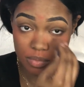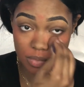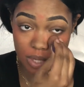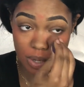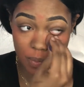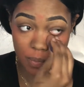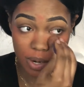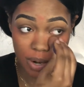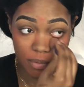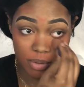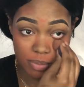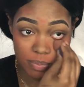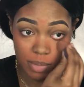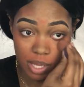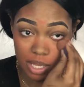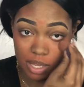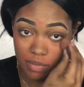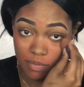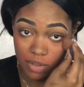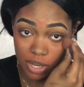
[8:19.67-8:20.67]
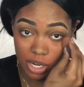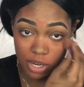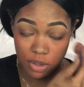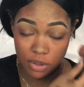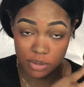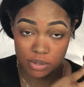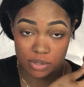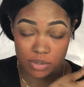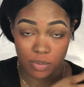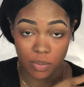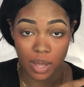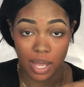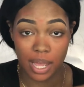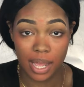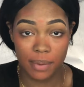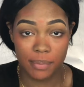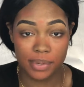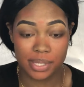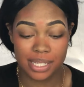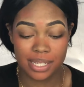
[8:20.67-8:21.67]
like when I was making videos, why
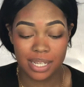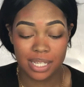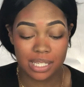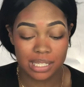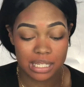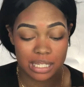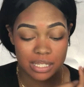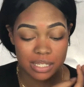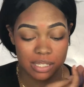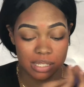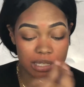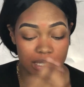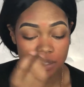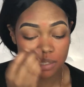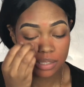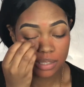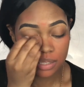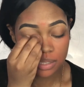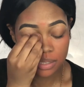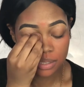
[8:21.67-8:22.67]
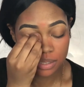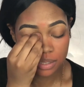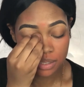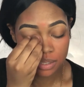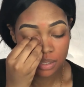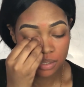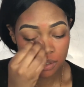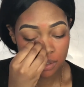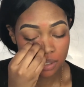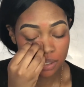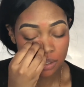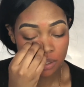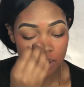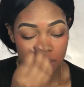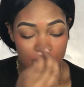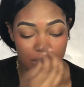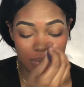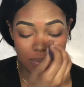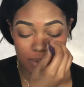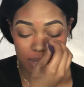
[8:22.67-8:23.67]
I wasn't consistent
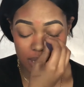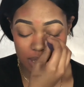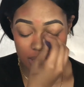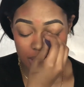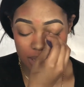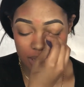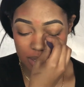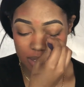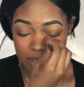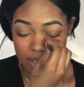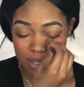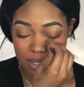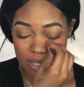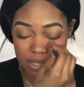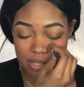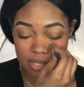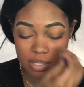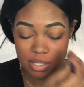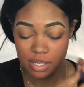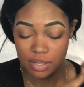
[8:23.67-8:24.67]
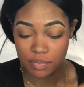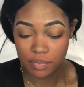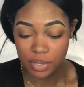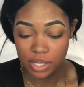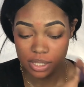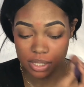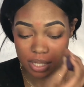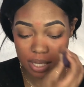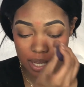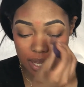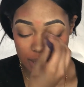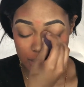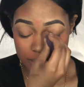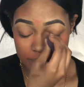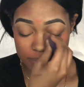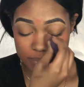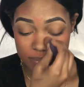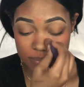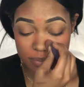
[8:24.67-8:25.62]
with it and stuff like that.